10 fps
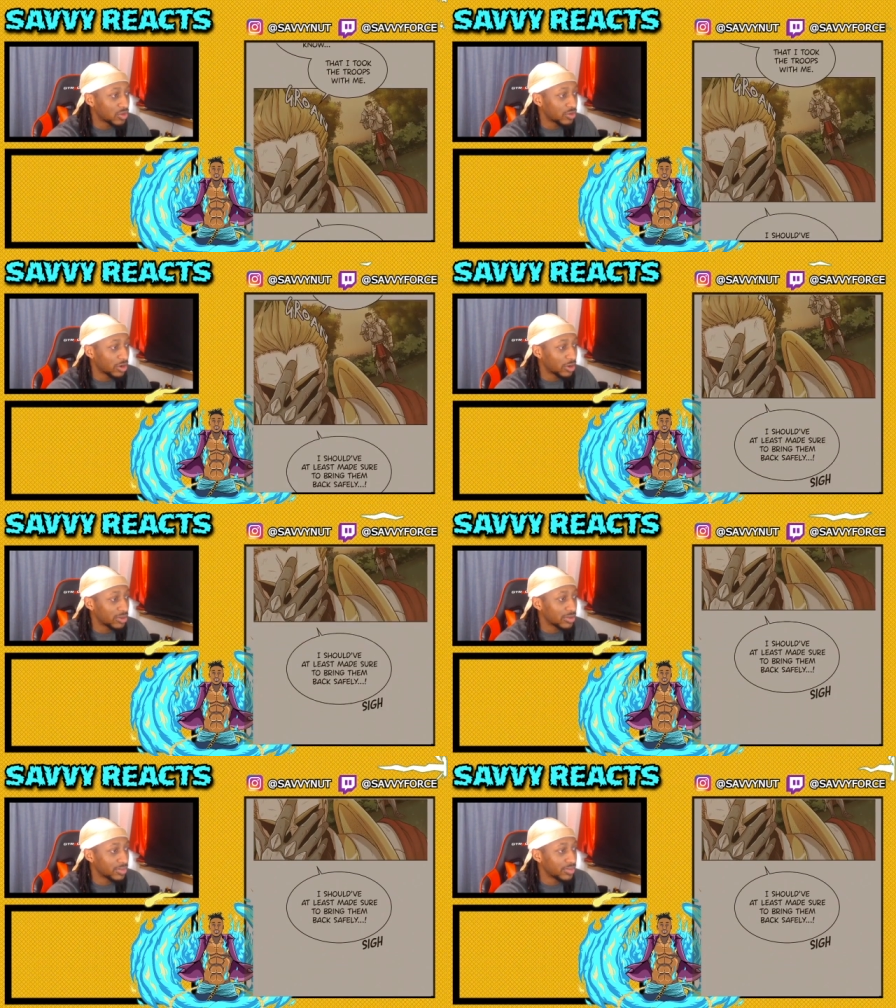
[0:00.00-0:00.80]

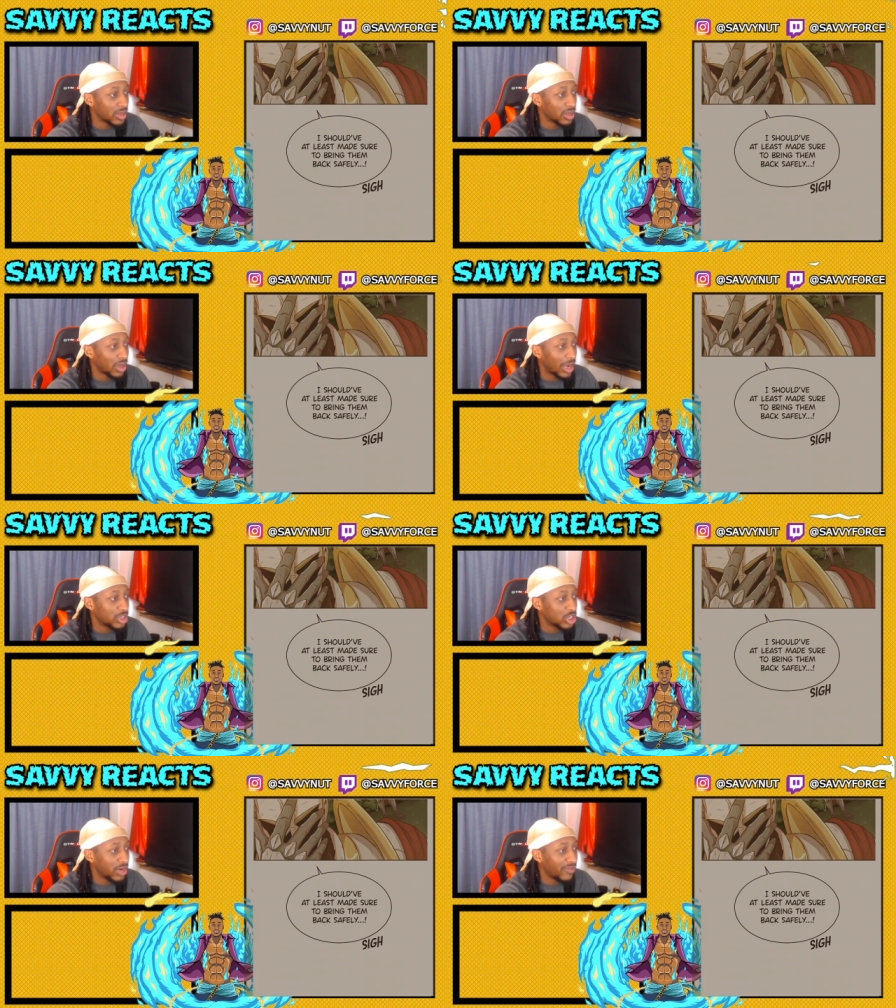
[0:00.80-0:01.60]
Groan. I
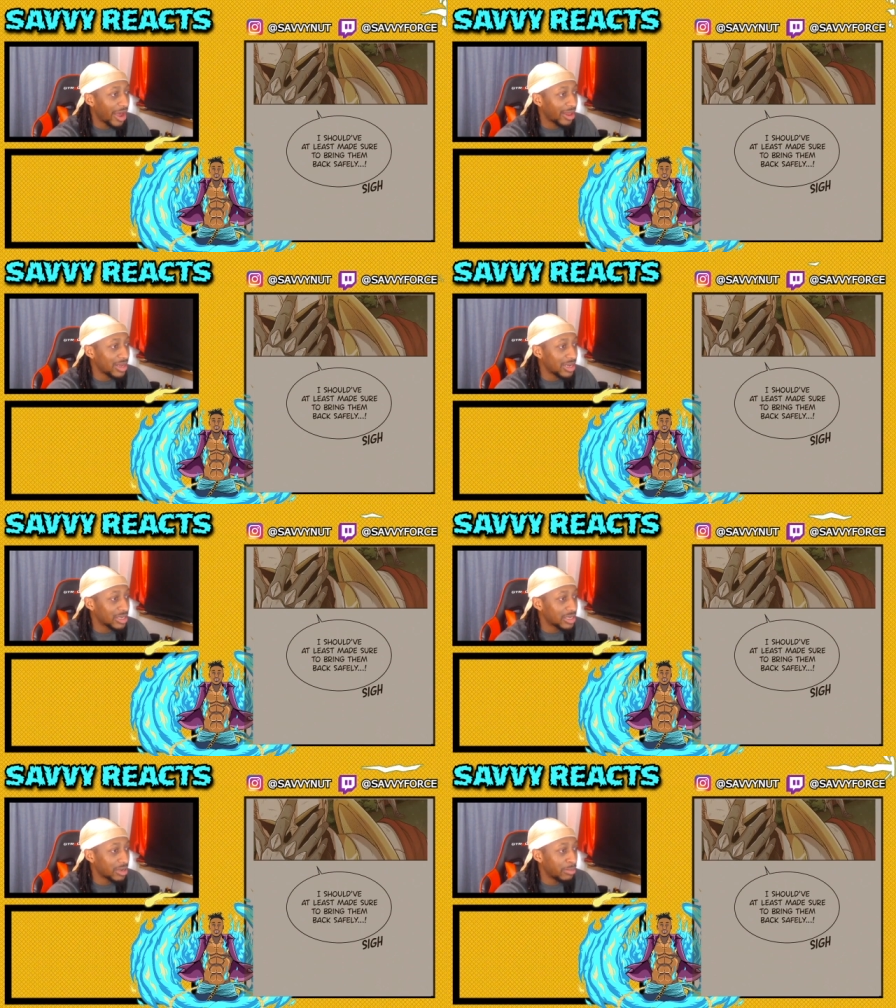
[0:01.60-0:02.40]
should have at
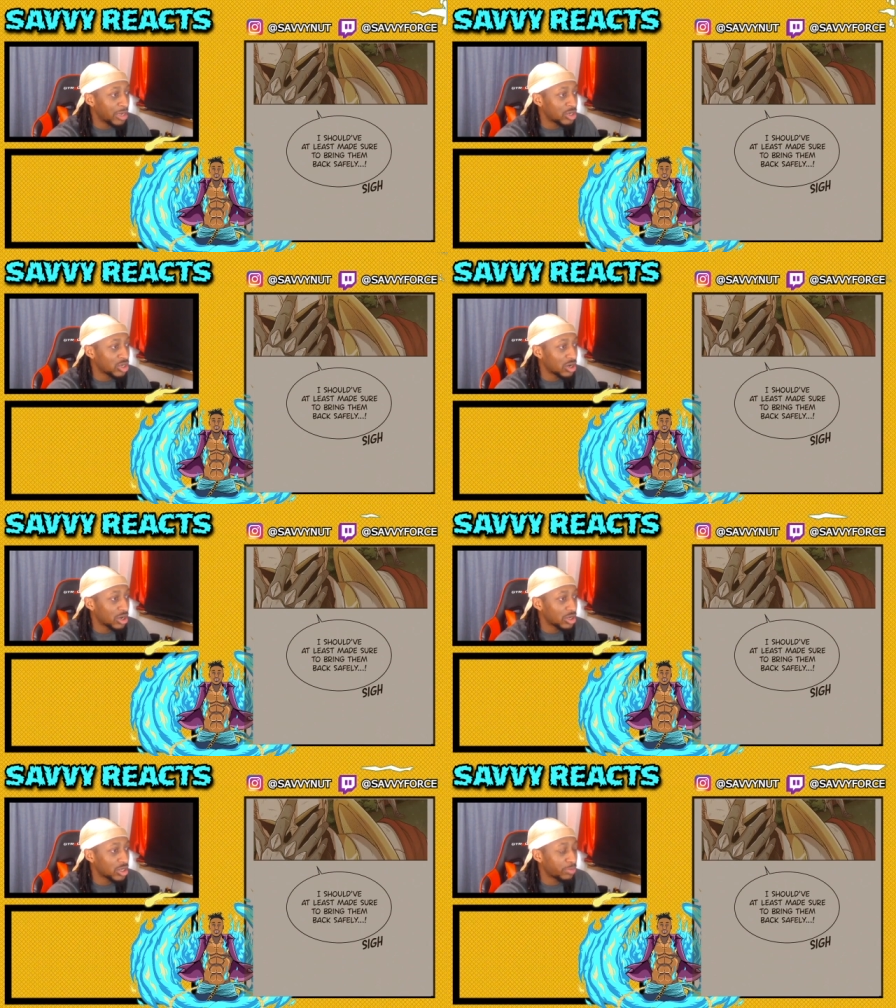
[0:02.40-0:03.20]
least made
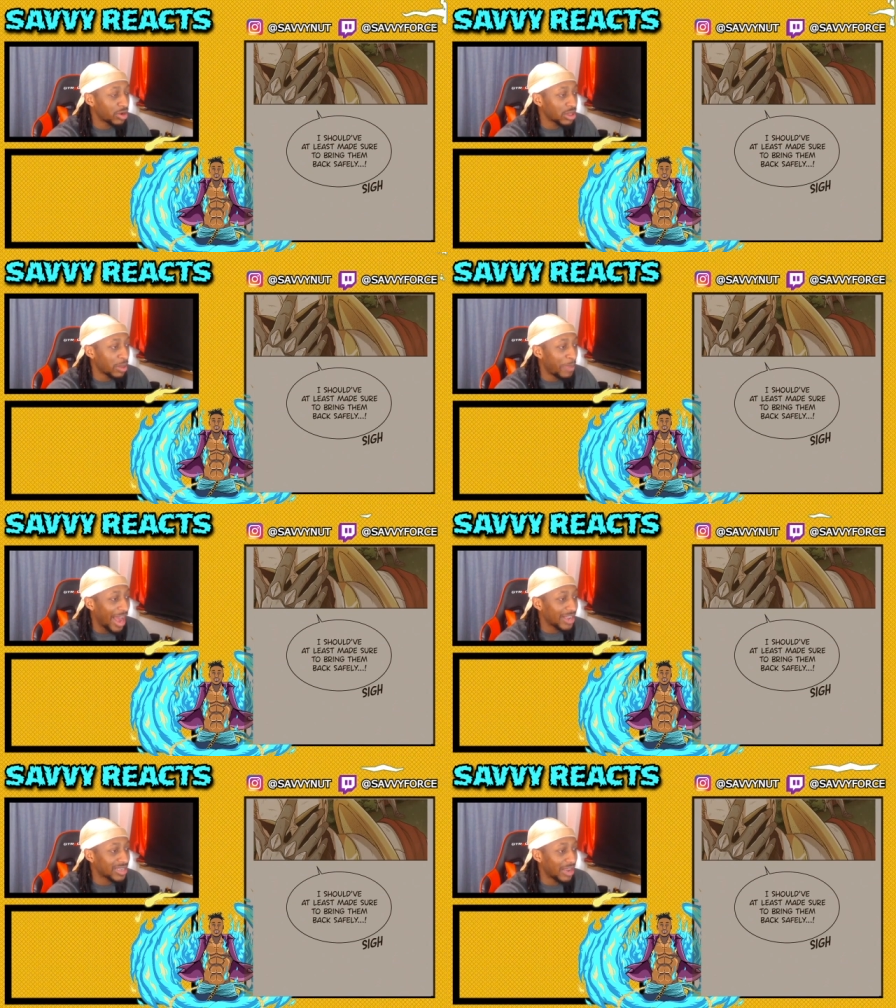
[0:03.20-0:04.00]
sure to bring them
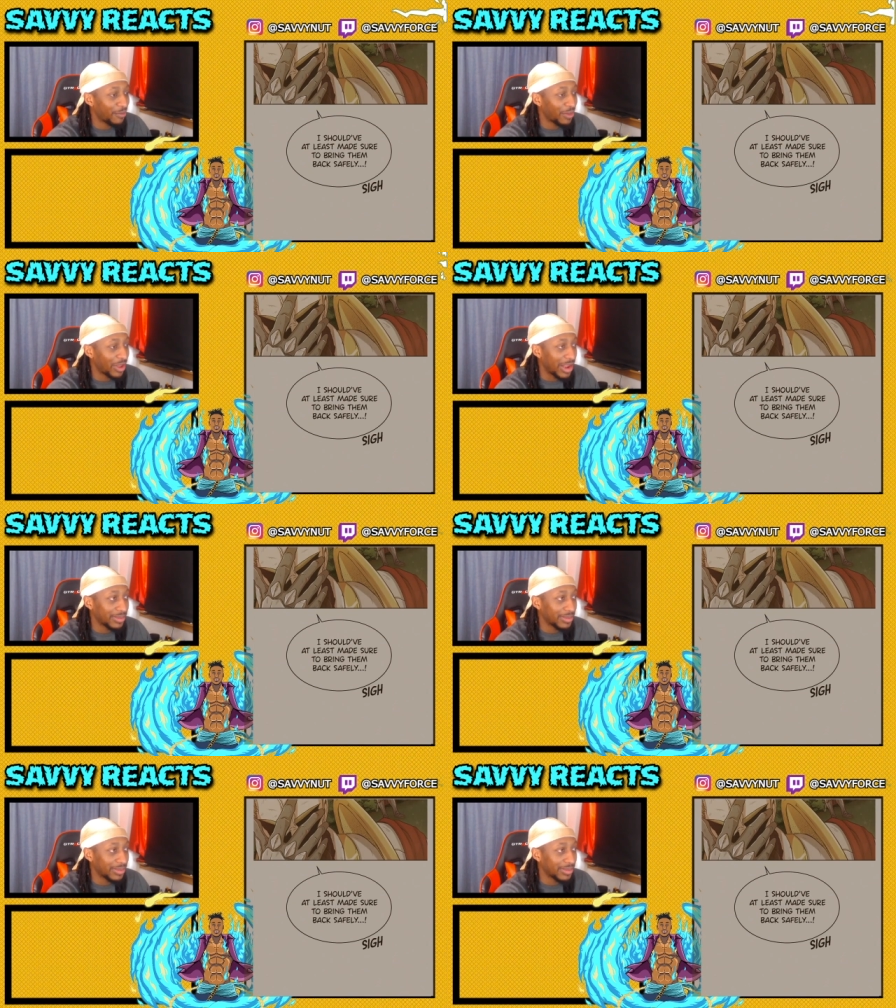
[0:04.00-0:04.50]
back safely.